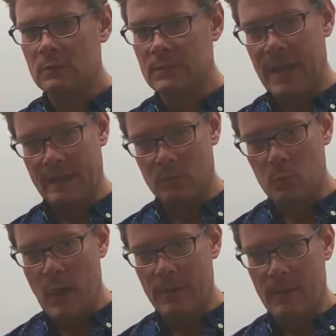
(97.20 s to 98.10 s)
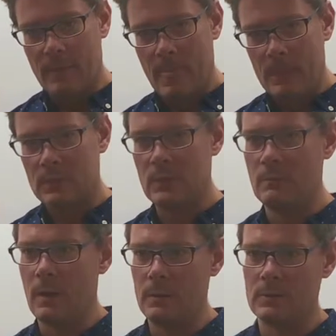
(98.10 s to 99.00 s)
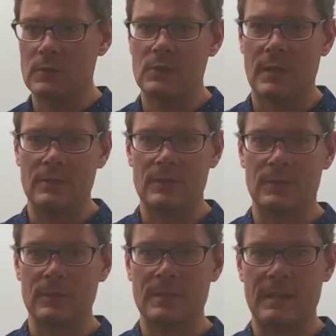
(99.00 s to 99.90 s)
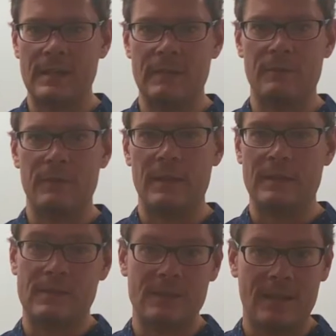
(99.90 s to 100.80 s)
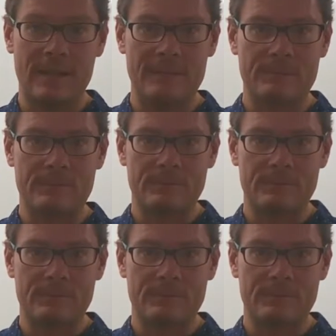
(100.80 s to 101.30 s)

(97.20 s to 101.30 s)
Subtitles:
detect weather. So you might want to change the content if it's sunny